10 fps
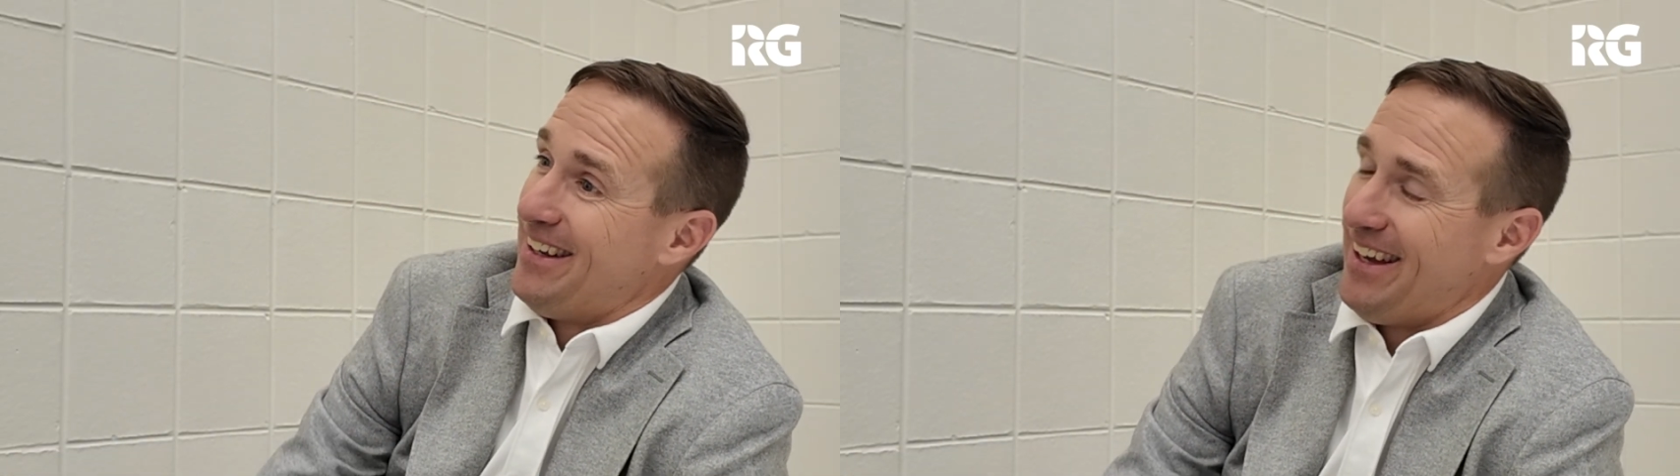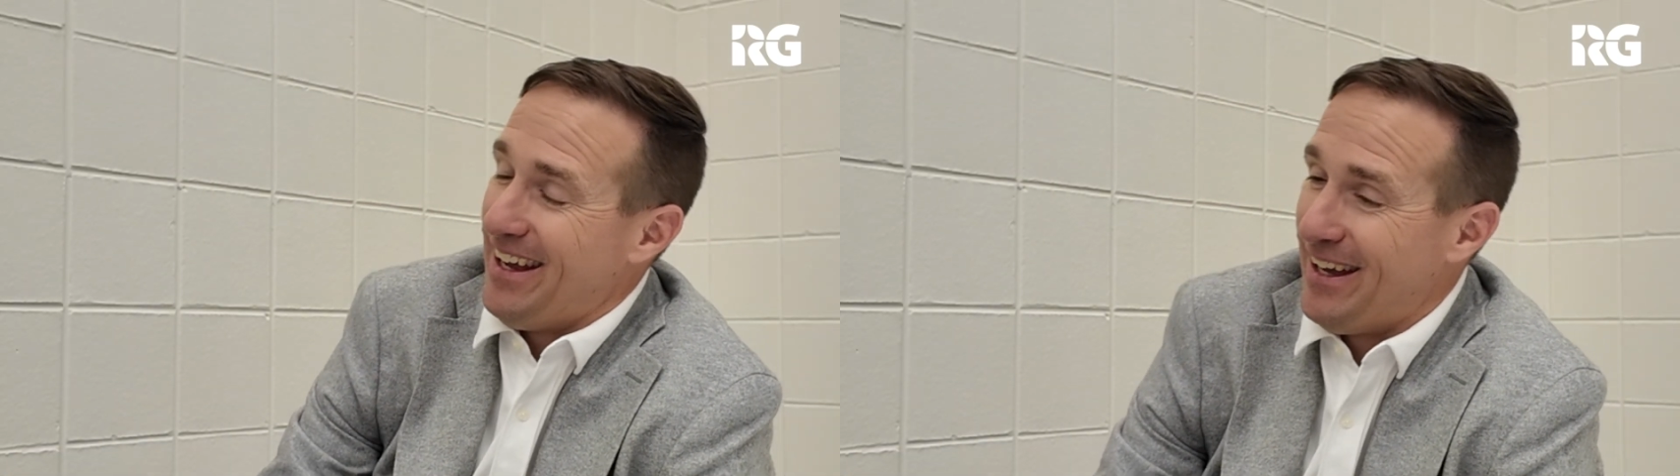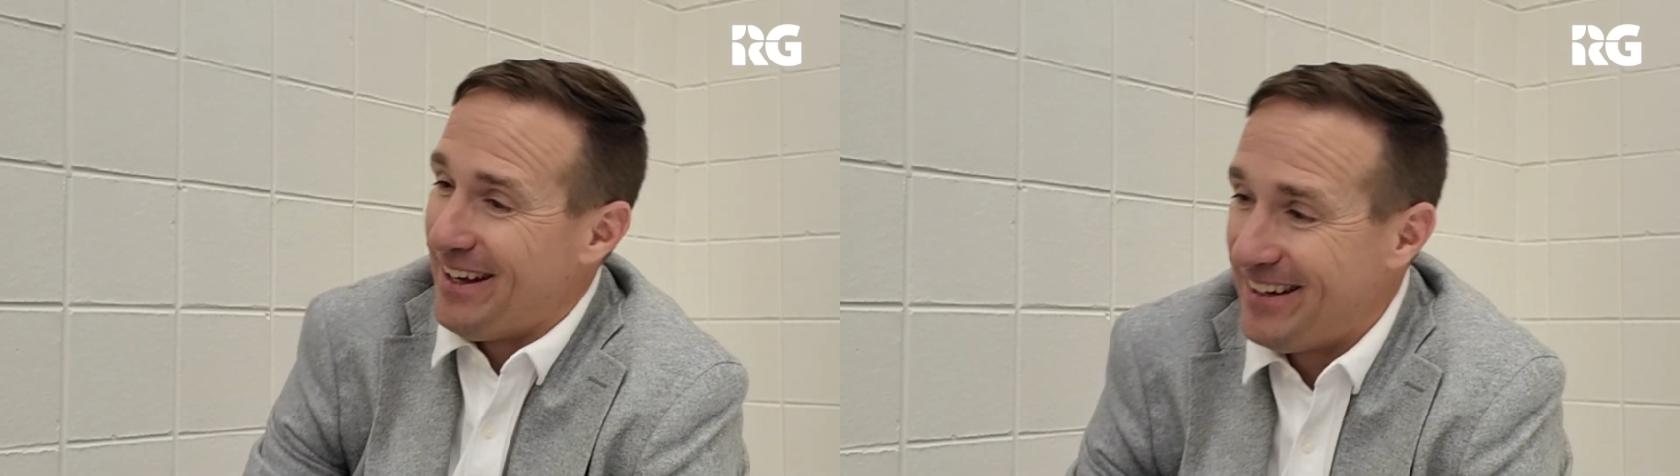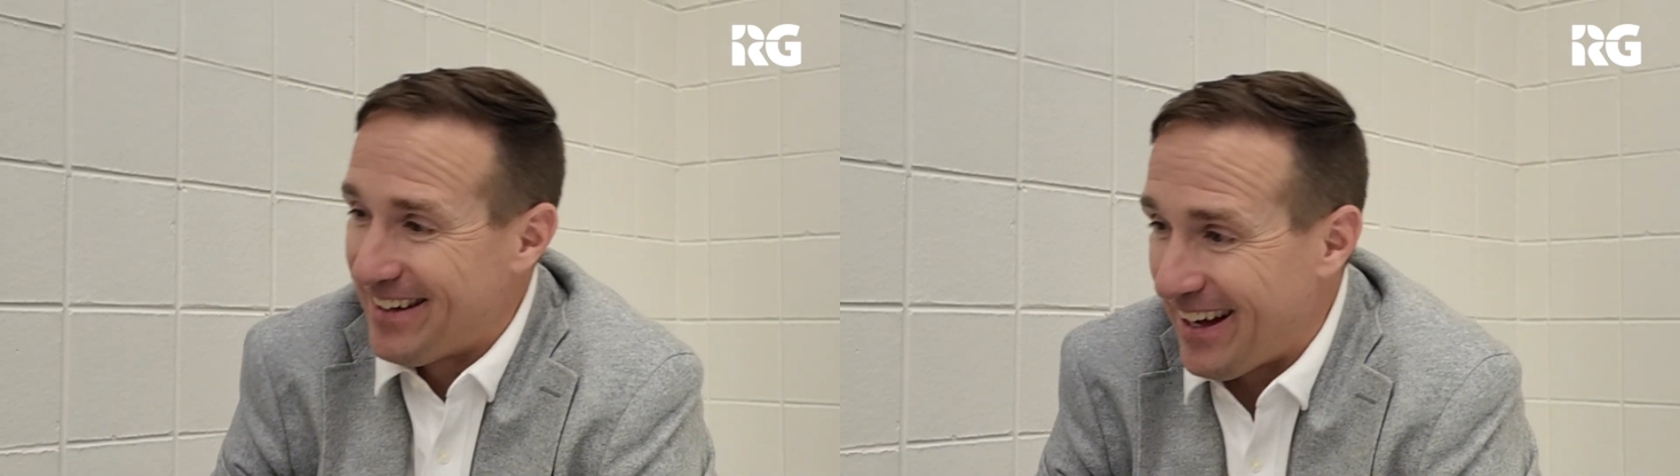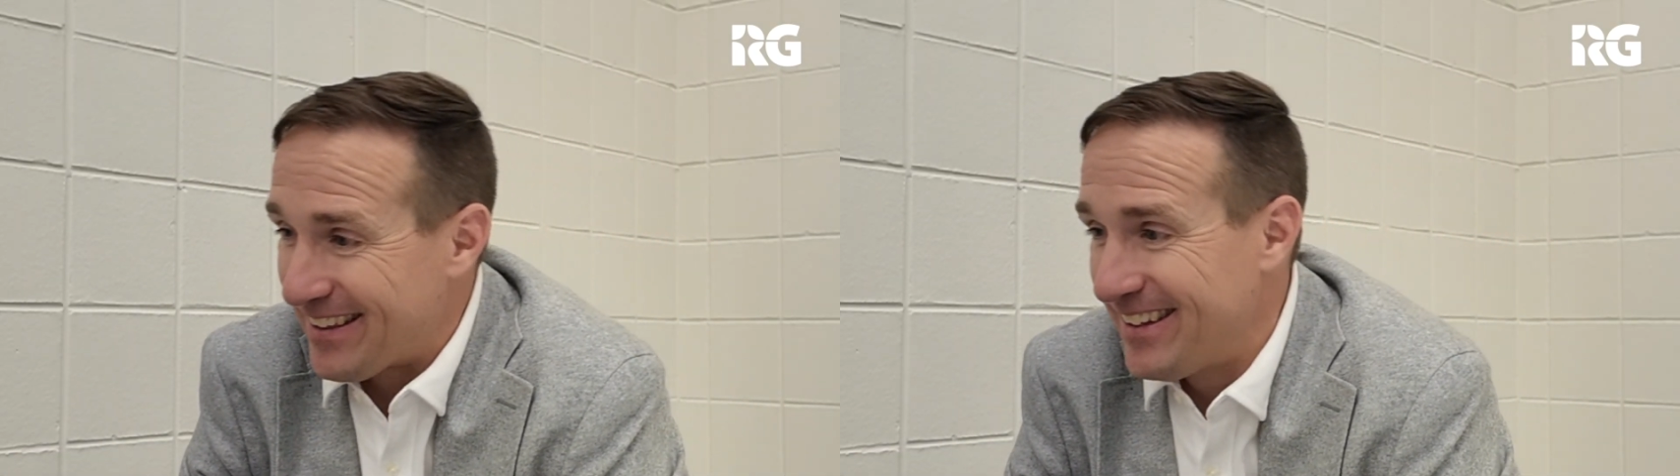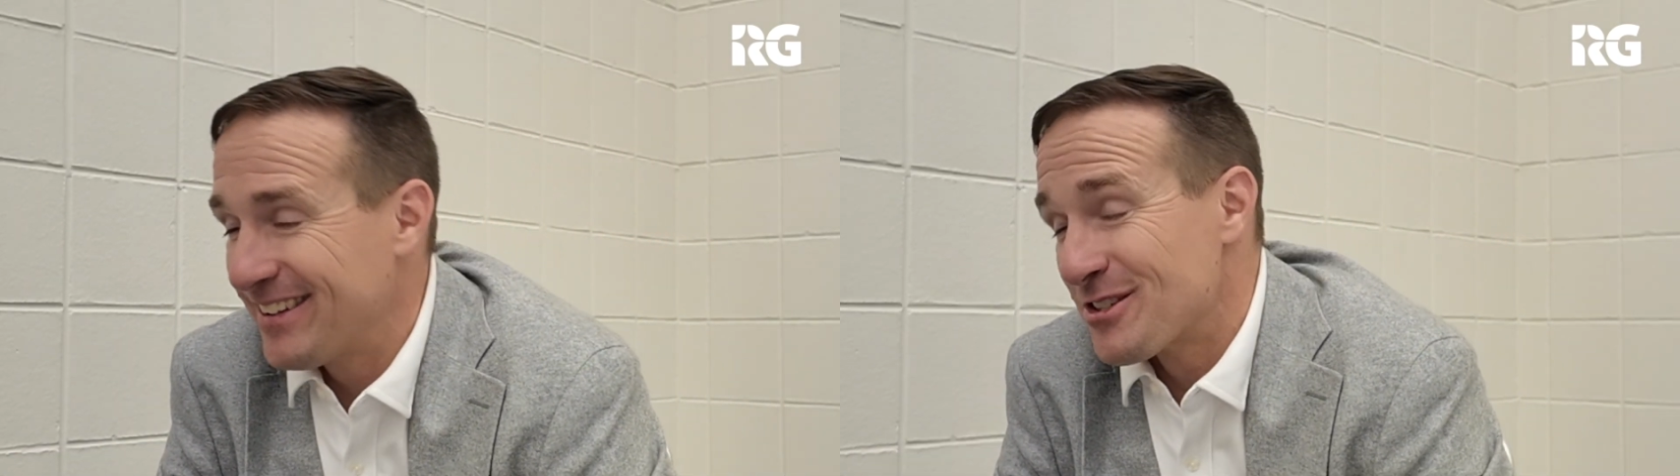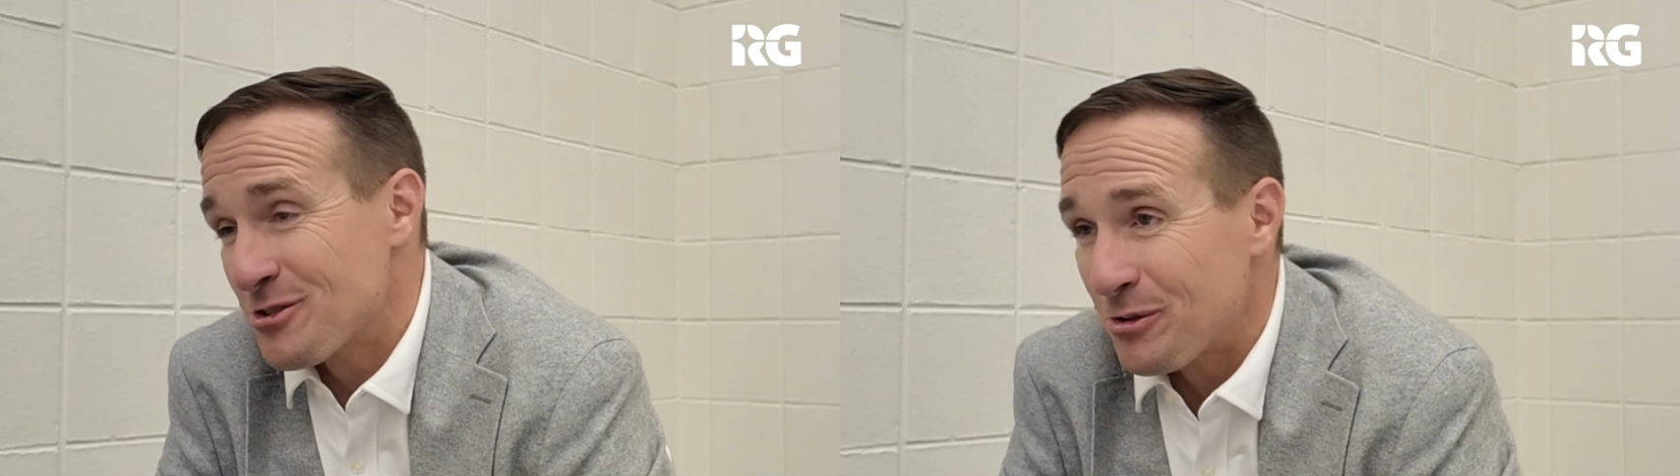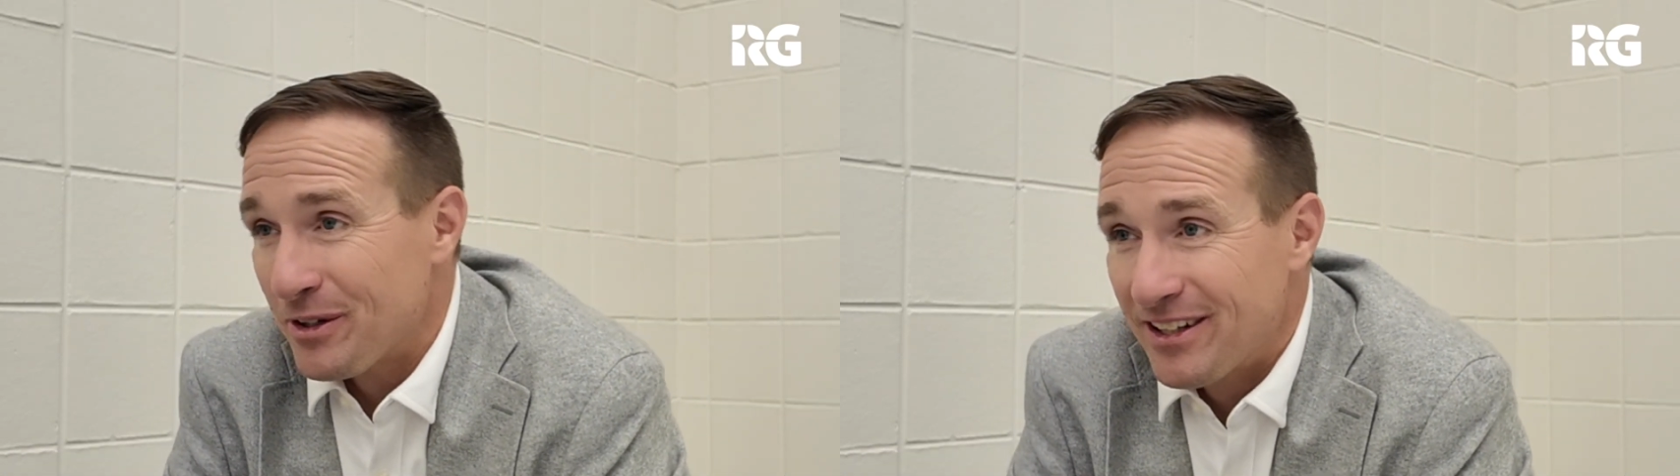And I think the
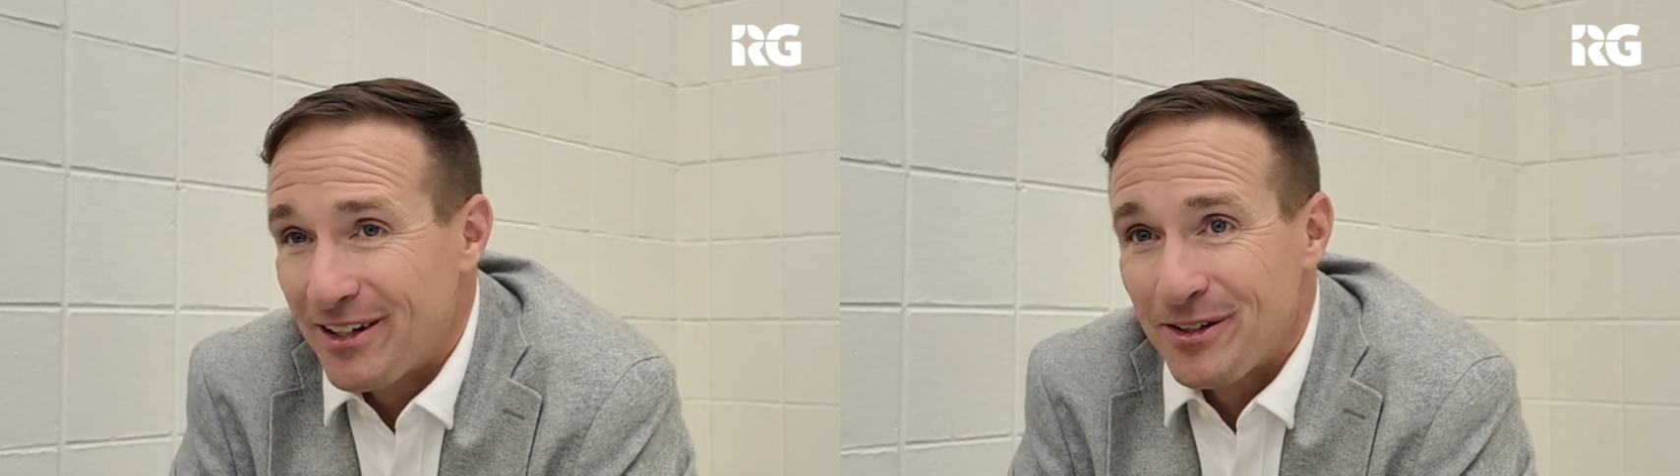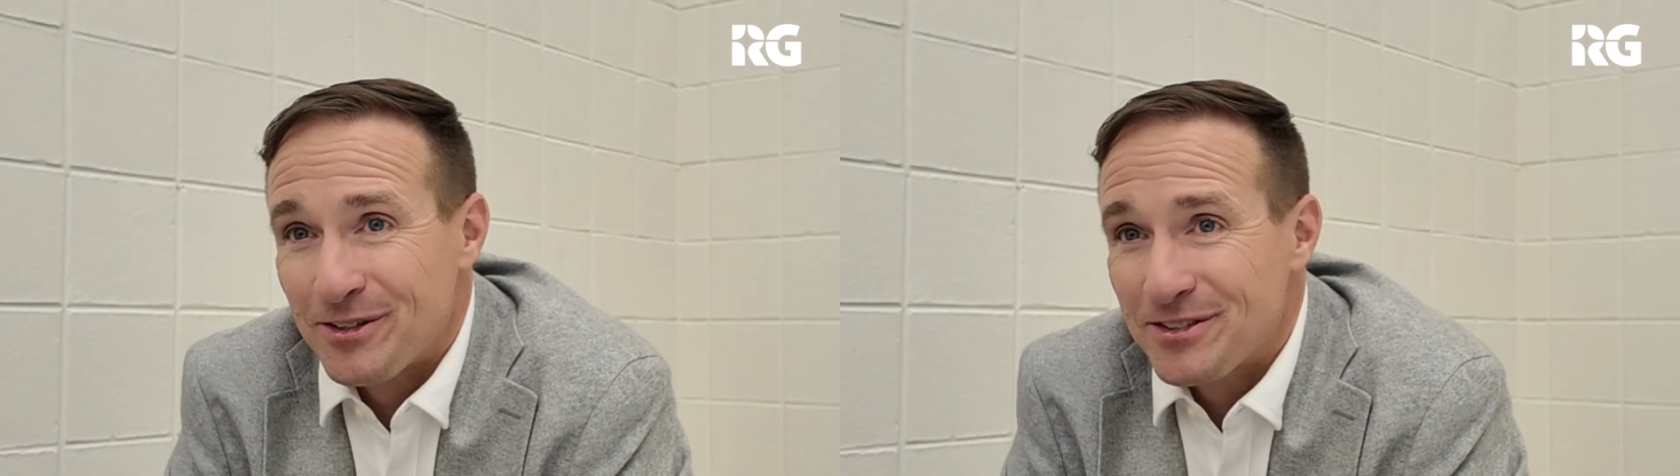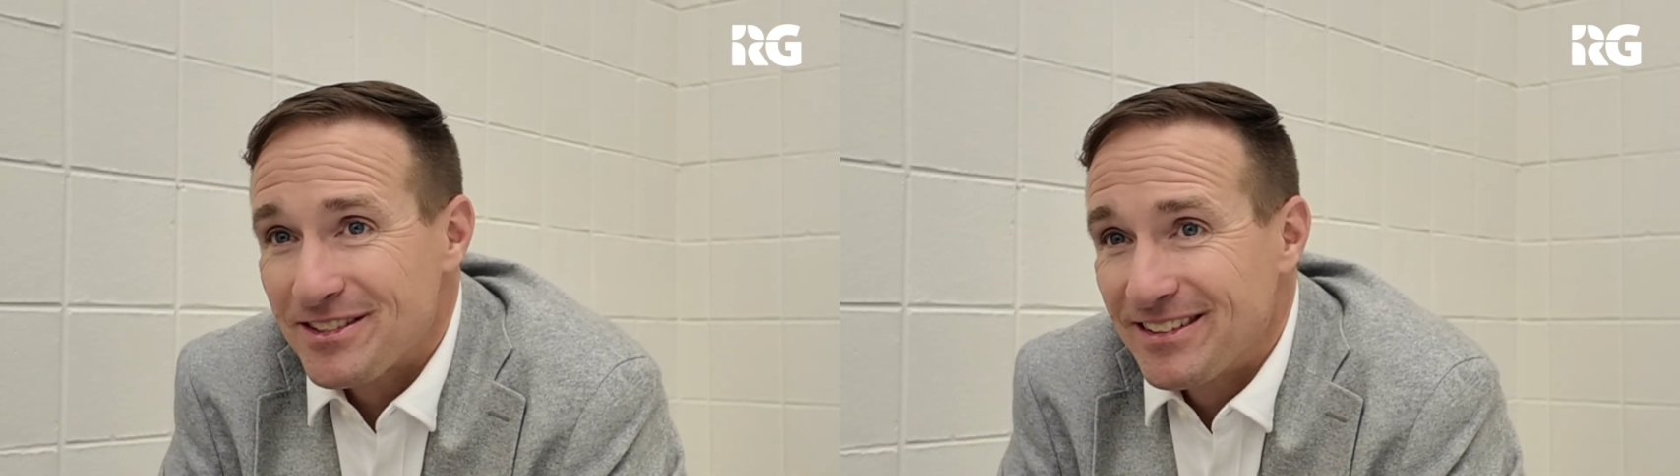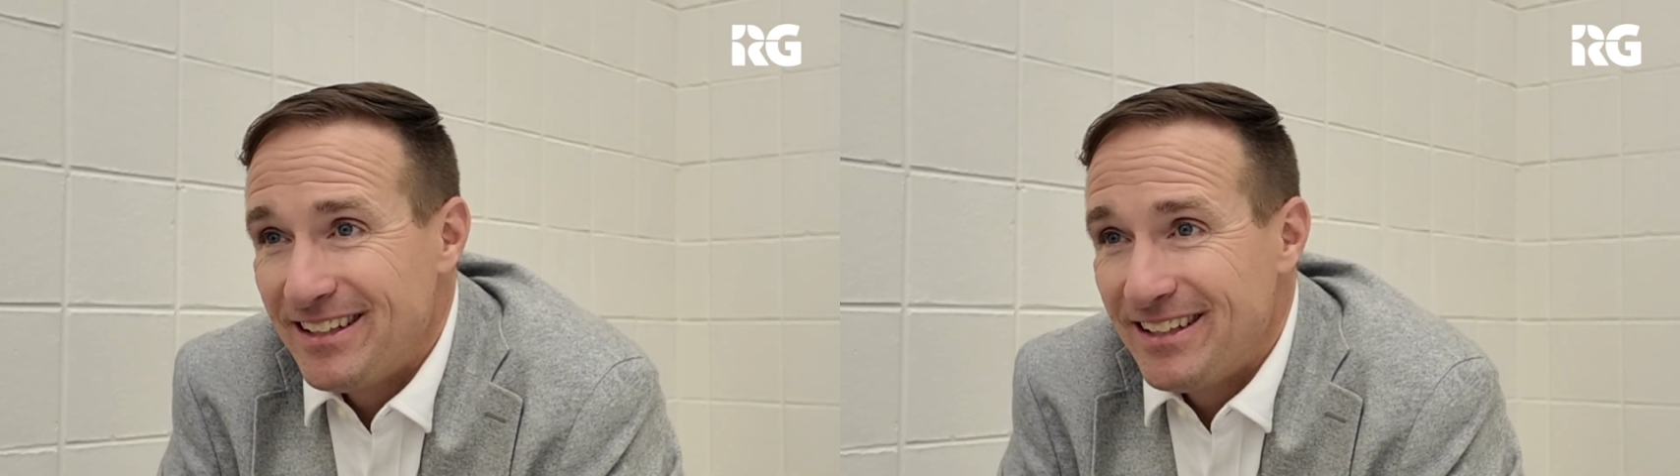story goes,